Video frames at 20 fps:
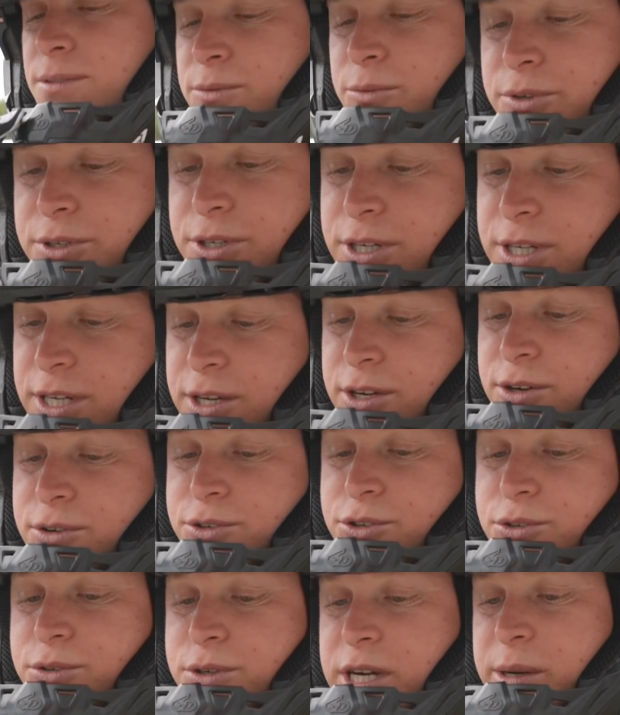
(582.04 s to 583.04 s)
we're gonna go
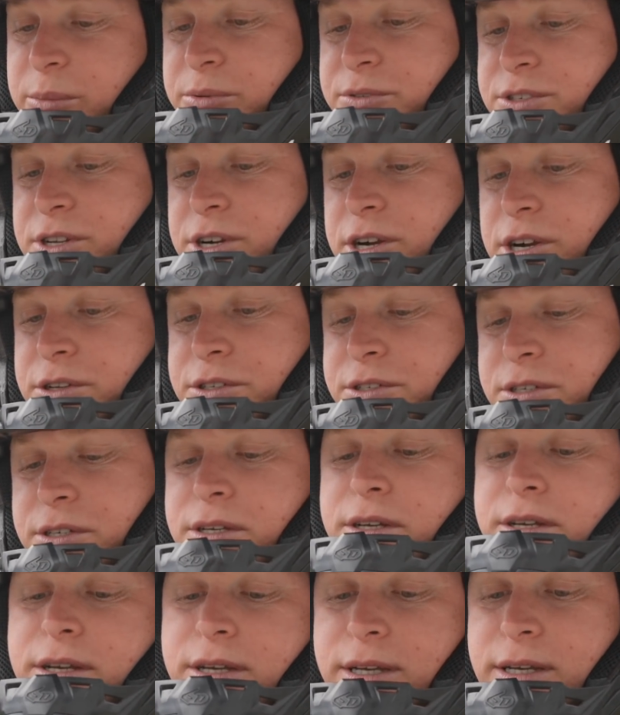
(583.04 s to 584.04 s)
do a couple starts.
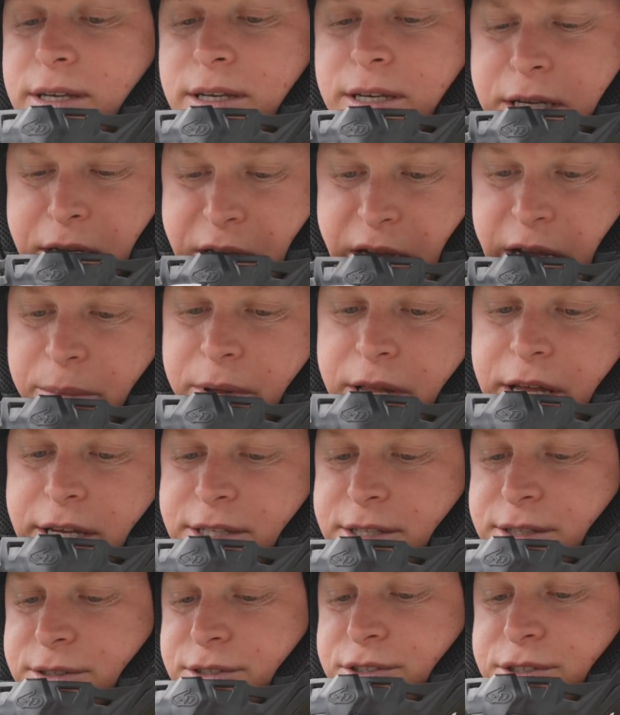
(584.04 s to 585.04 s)
I like
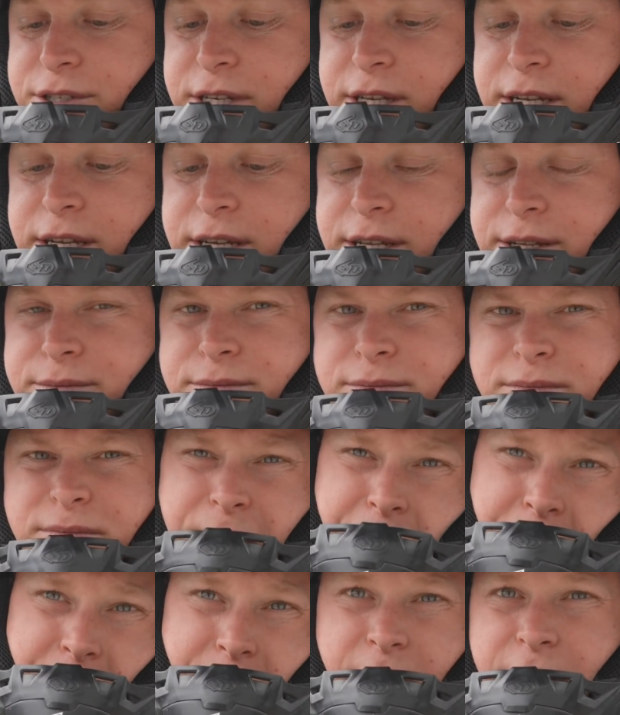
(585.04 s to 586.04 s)
to just get in
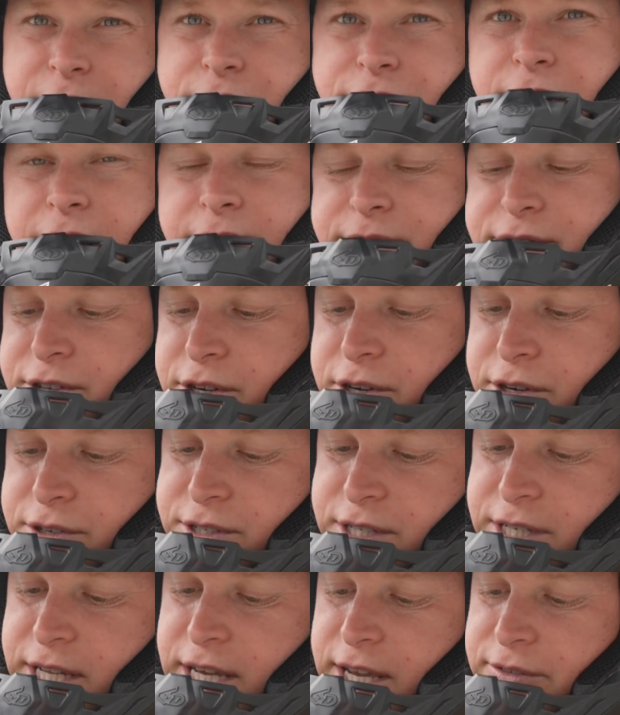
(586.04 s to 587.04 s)
like 5 starts
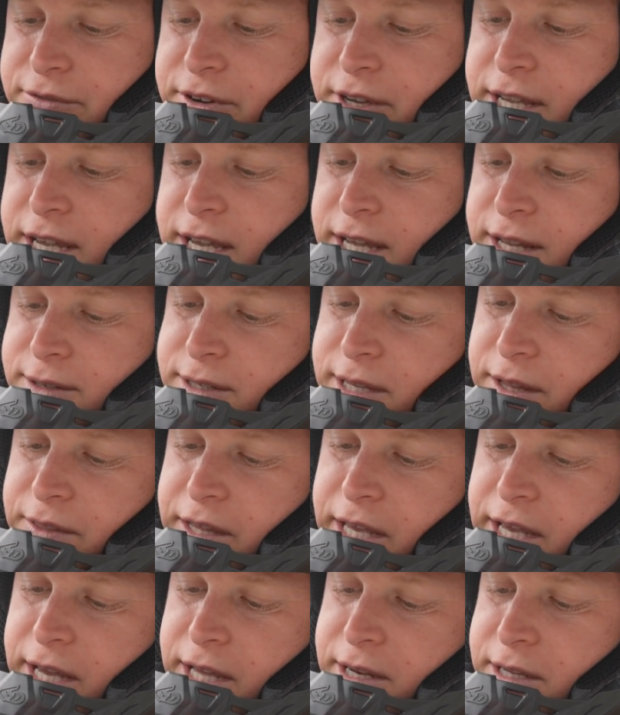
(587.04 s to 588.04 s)
a day if I can at
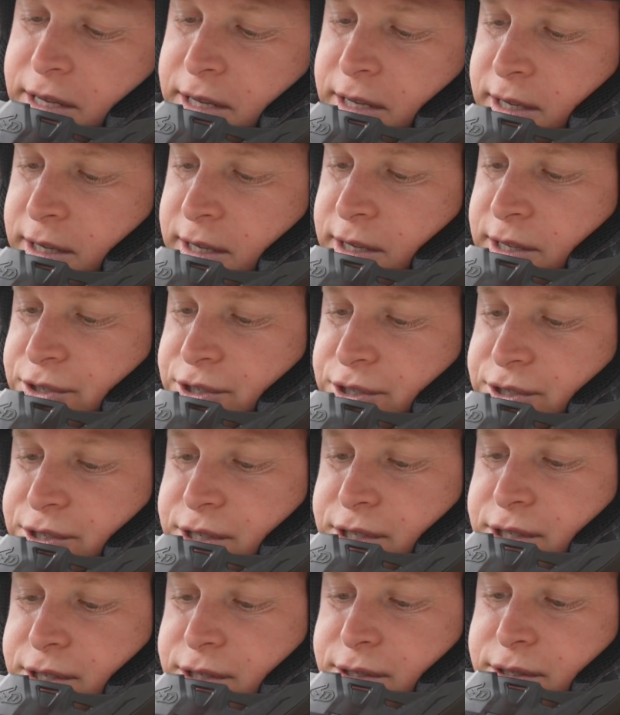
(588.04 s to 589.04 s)
the end. Just
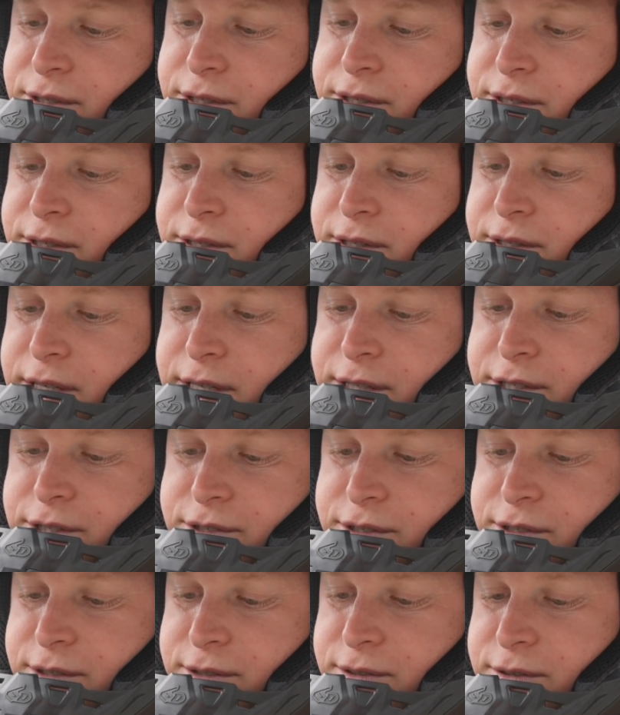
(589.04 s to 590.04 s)

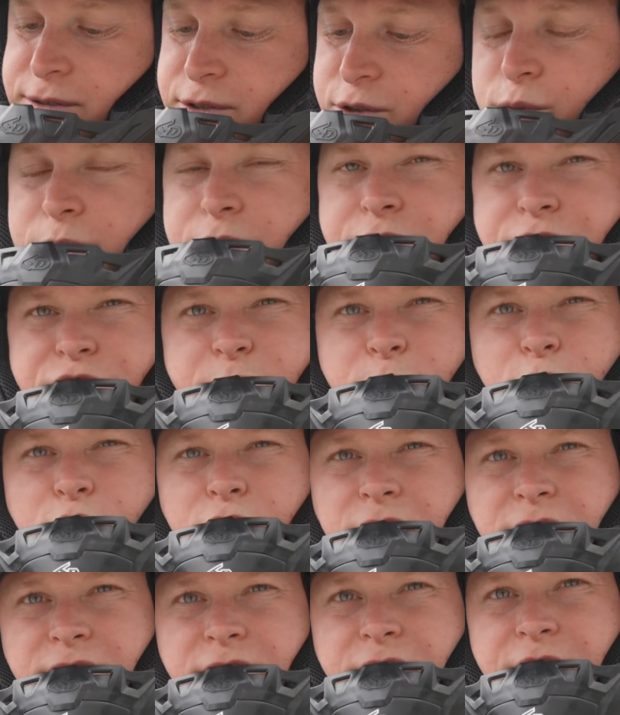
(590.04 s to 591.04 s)
just don't want to smoke
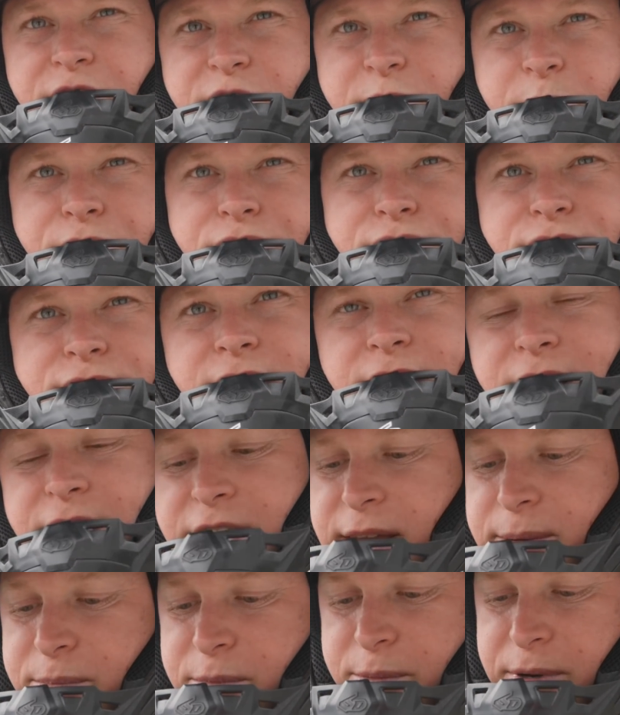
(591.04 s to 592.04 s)
a clutch, but just kind of
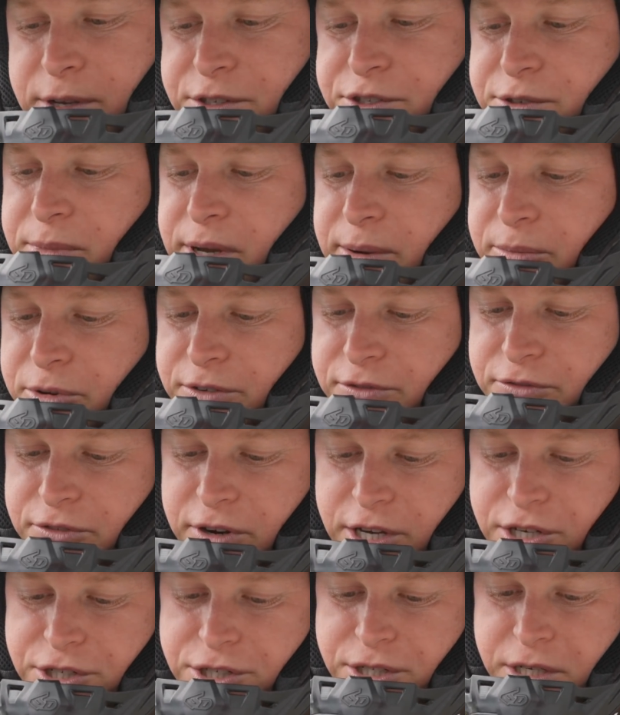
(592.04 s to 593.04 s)
keep the muscle memory
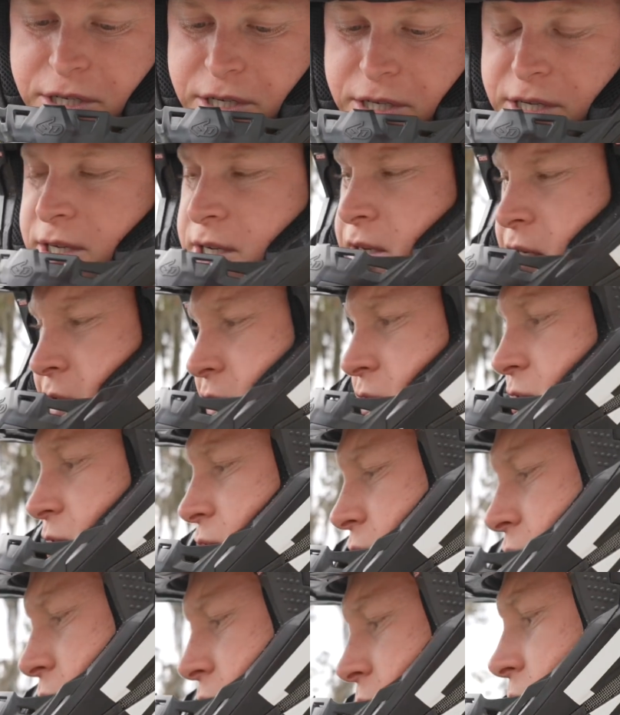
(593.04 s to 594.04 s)
fresh.
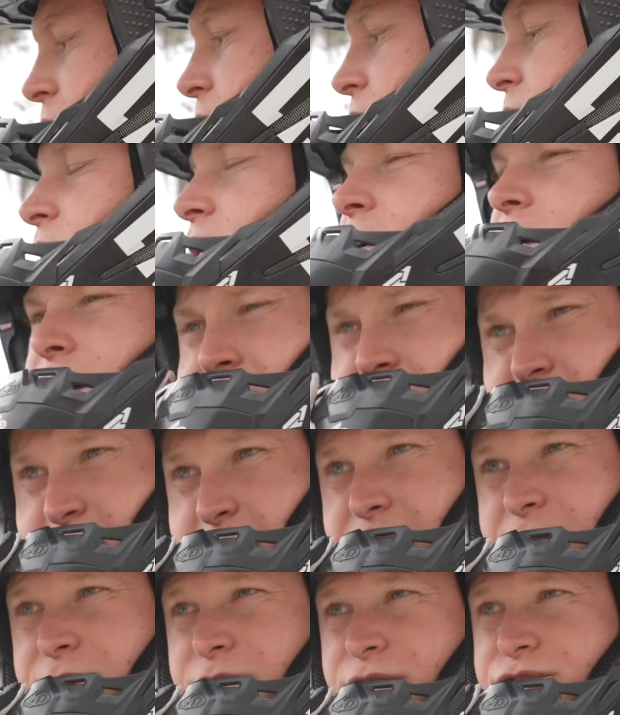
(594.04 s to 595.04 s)
So it's
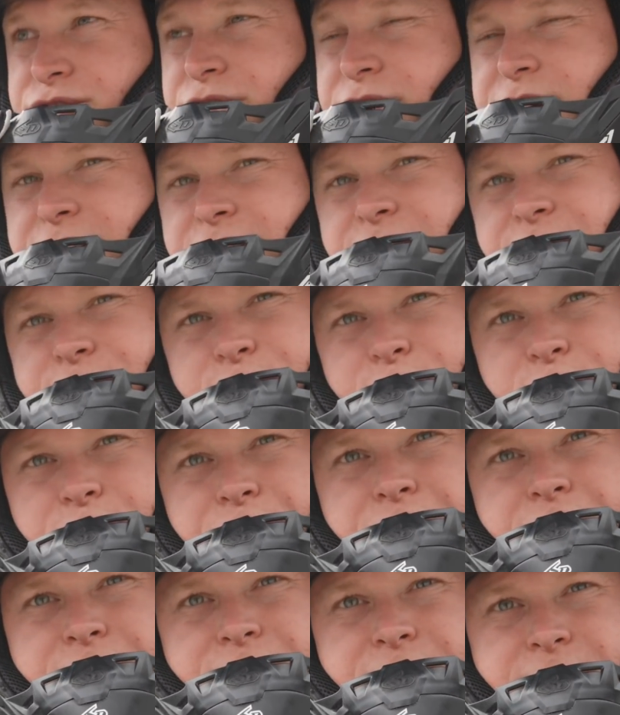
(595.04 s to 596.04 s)
been a little tricky on the
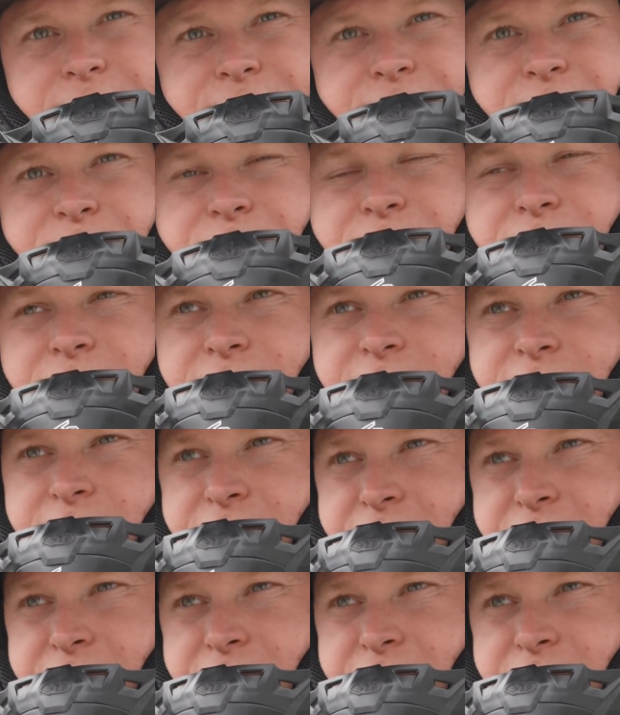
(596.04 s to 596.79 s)
450. It seems like